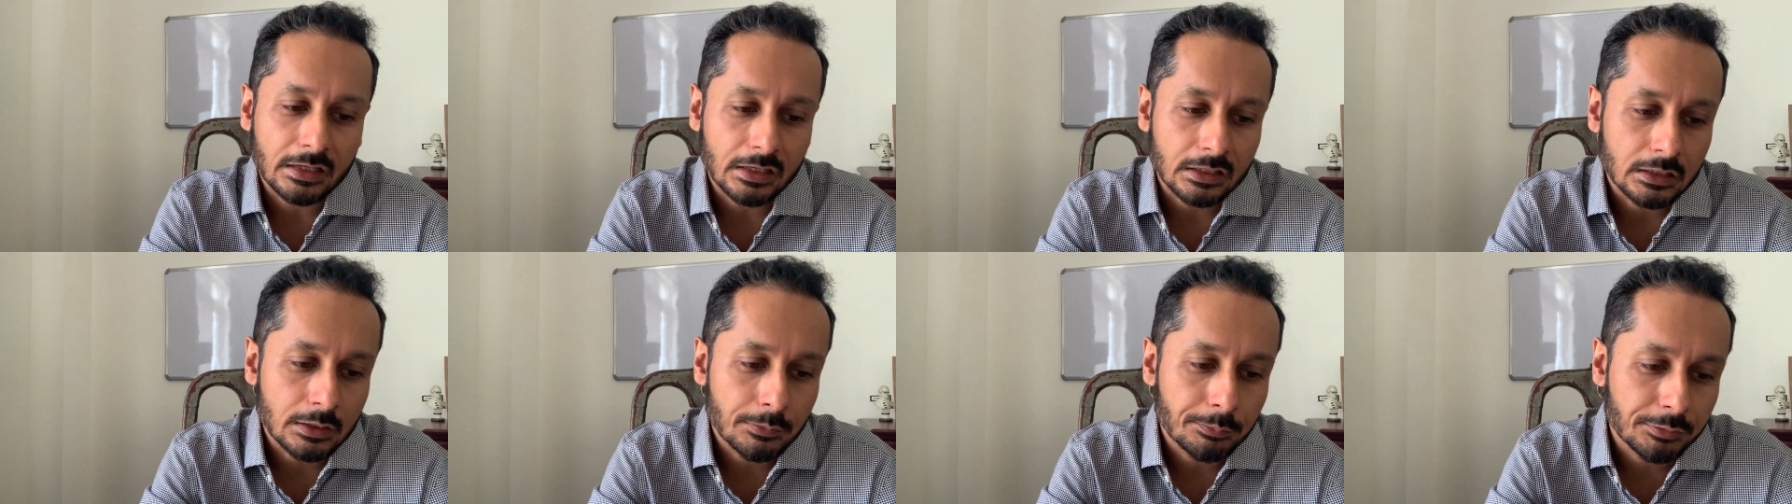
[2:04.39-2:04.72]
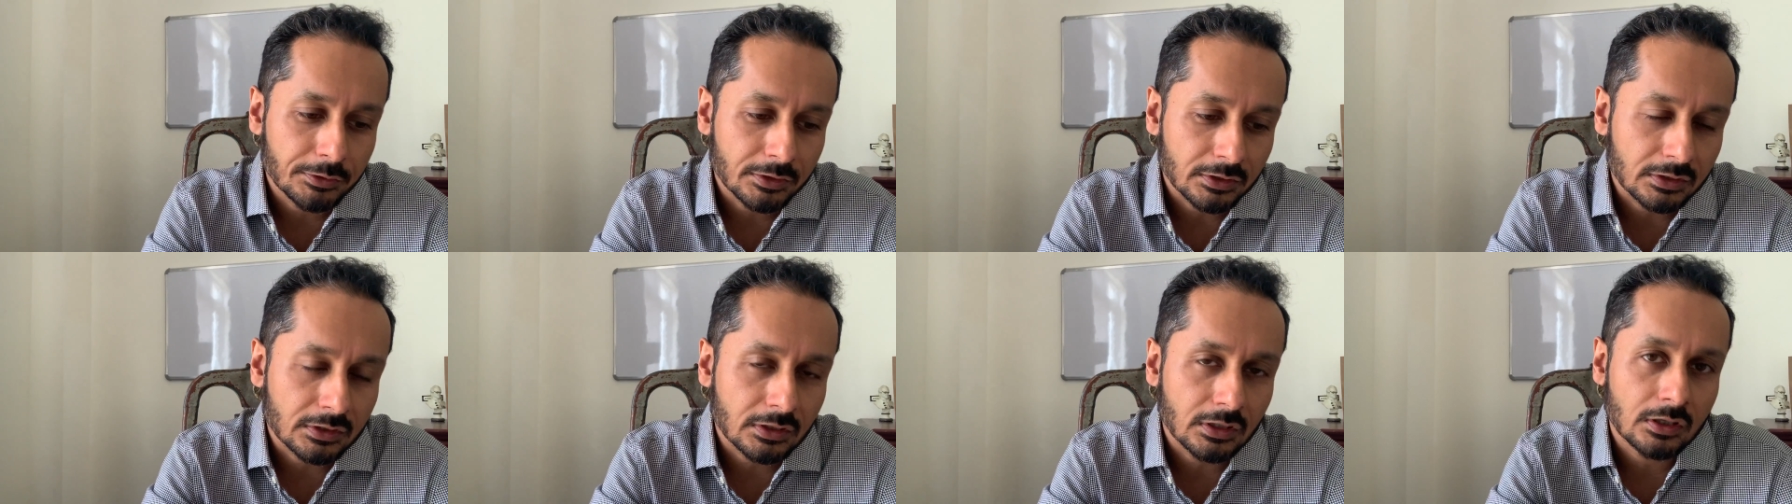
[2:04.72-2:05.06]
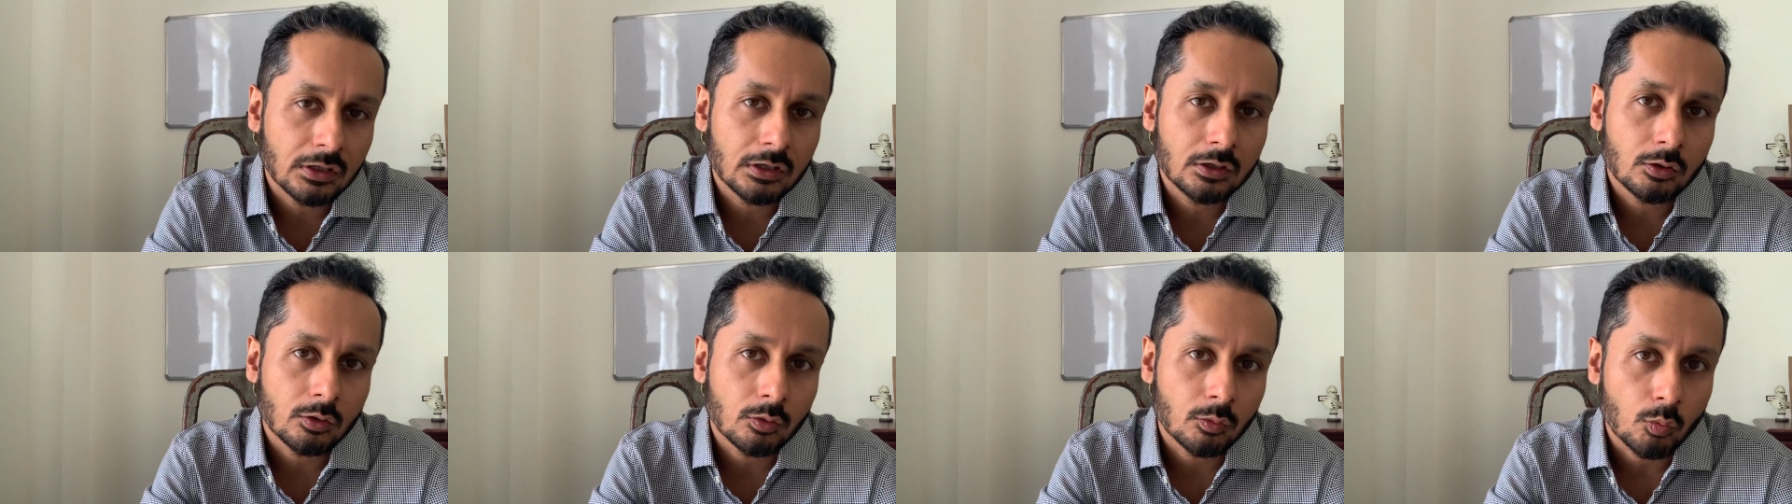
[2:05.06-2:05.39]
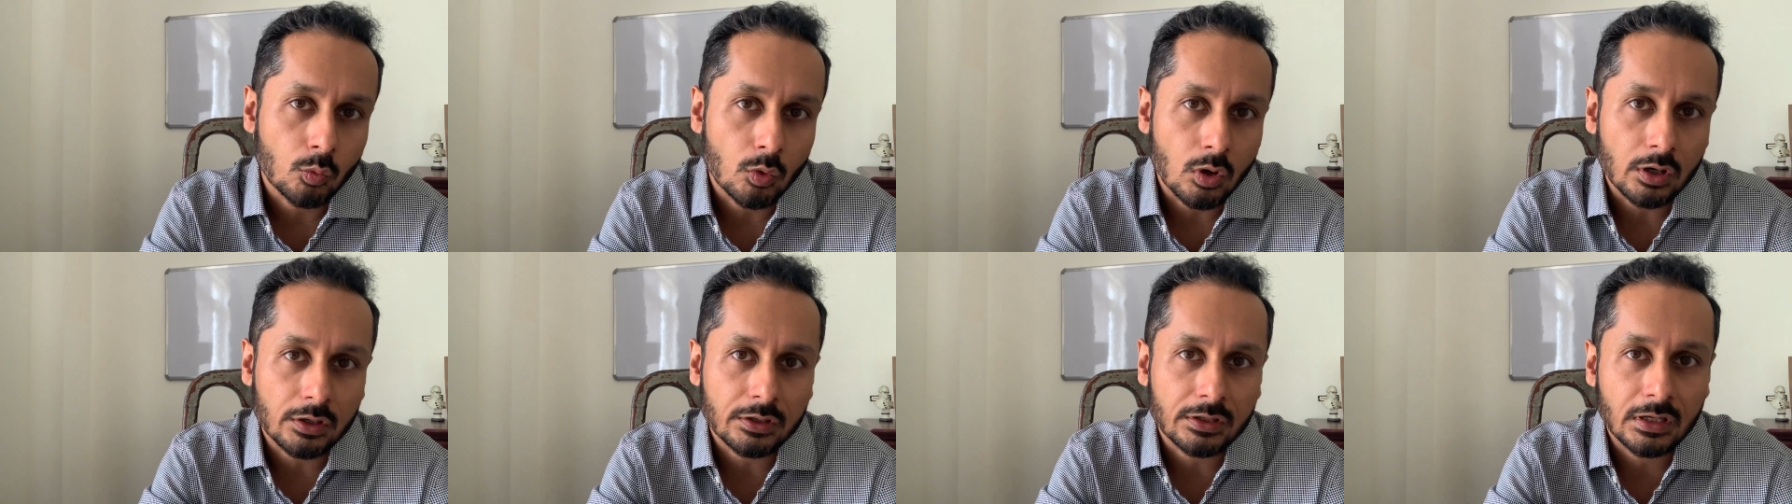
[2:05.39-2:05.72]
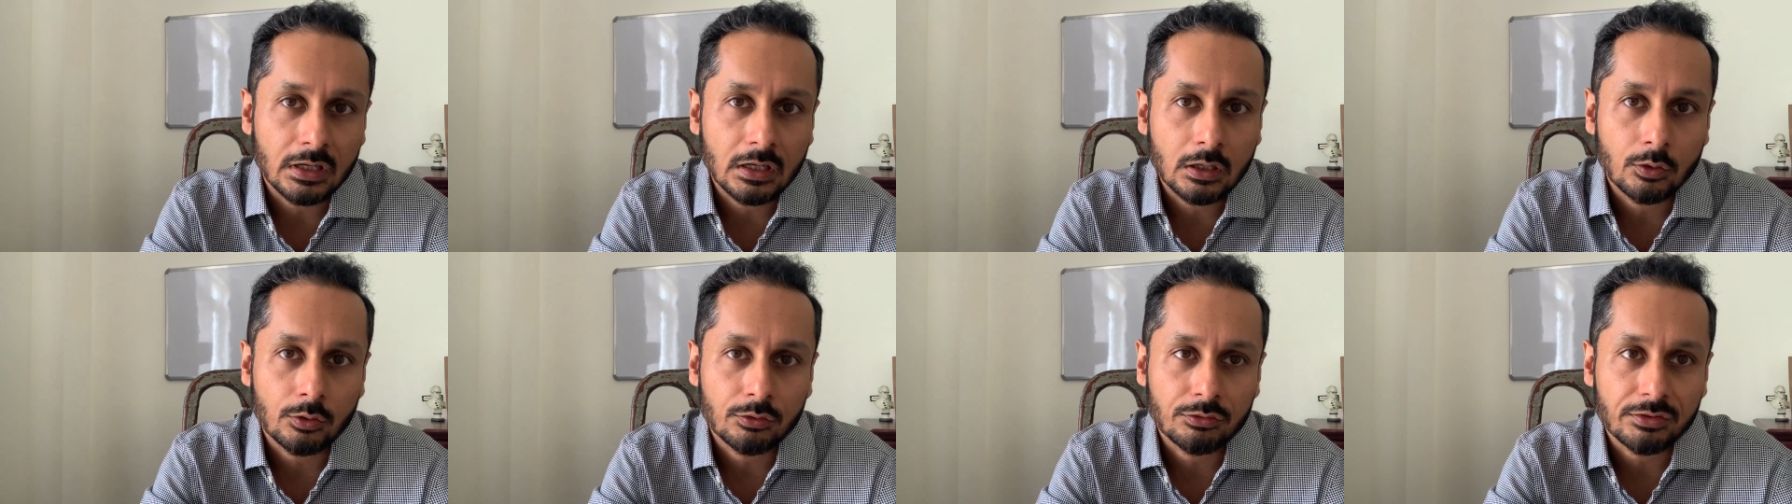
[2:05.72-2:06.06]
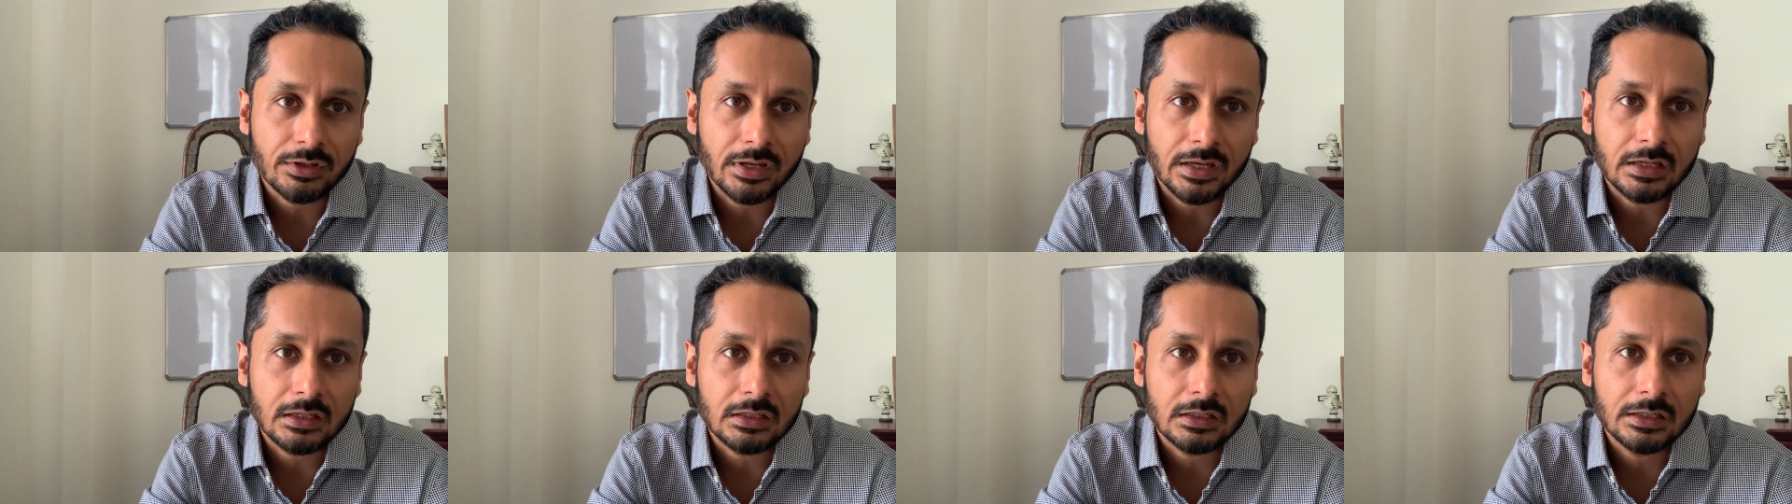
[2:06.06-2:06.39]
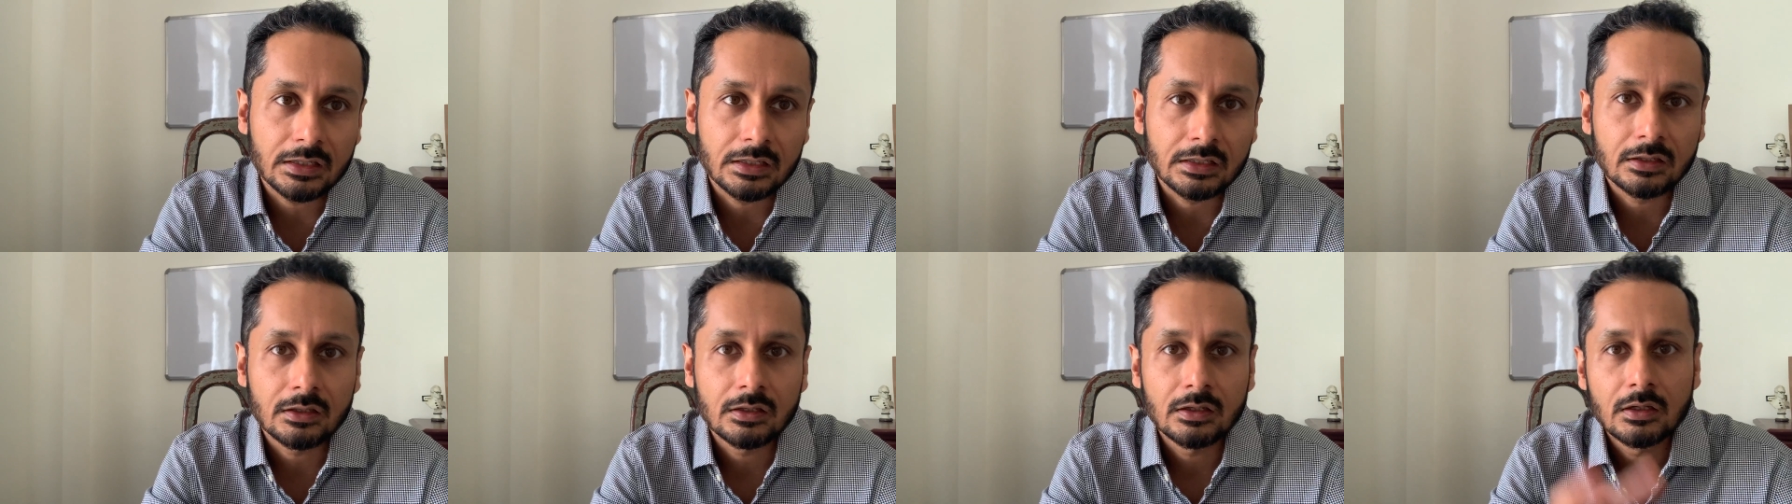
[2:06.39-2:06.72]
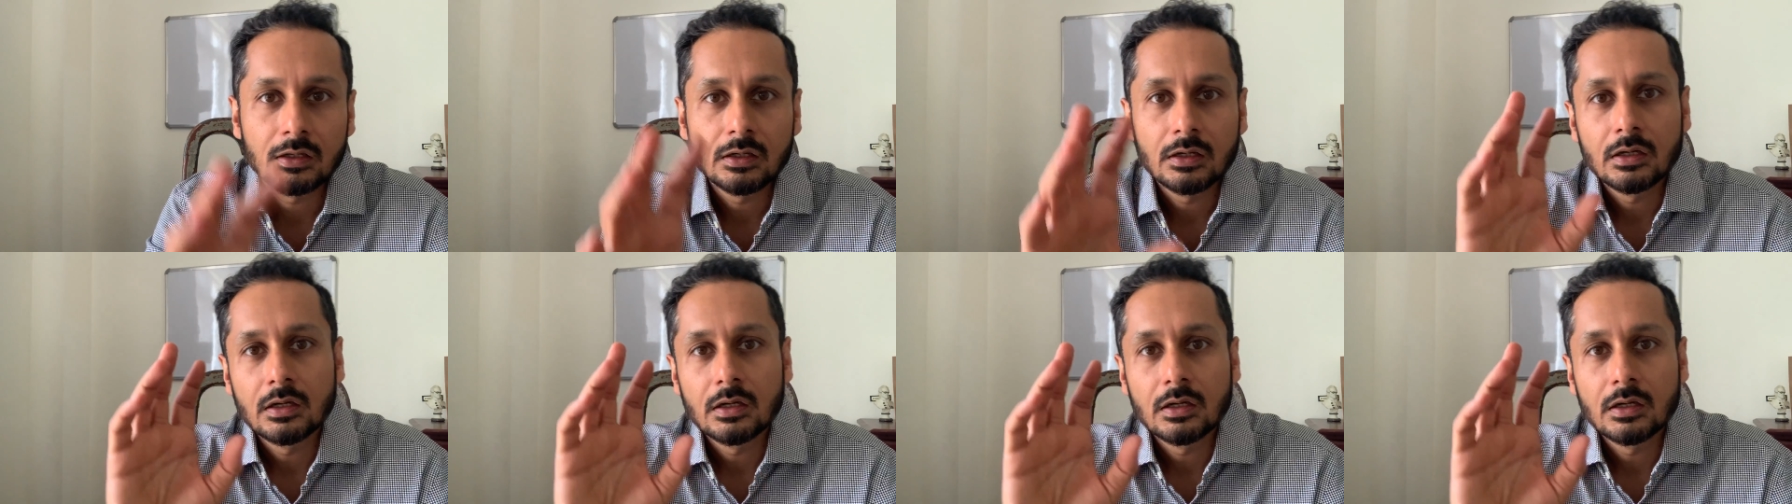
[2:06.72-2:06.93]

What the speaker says: elliptical or walking or cycling,